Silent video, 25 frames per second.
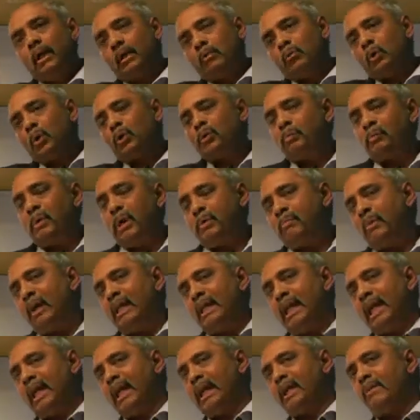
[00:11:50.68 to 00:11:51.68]
Most
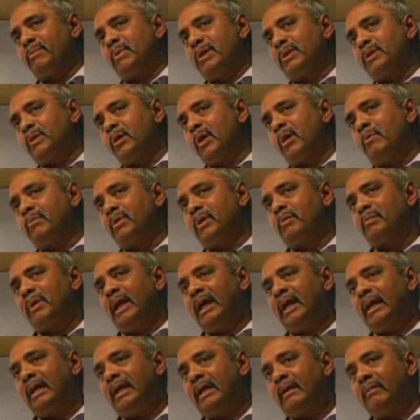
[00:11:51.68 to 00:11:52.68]
people take up a job to
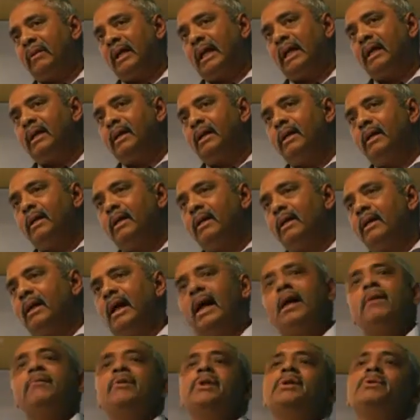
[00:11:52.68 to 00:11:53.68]
make a living.
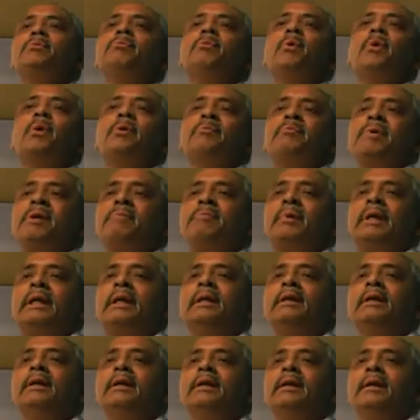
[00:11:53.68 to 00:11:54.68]
I wish more people
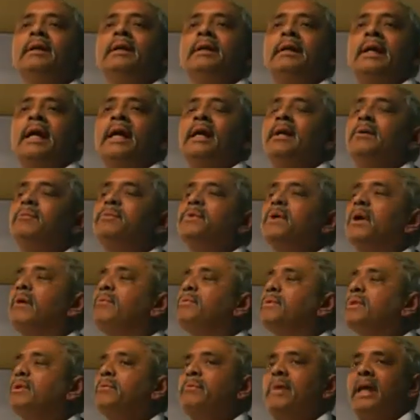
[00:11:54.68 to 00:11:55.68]
take up
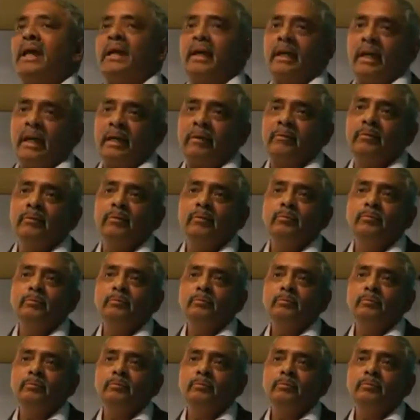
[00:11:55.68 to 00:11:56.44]
jobs to make a life.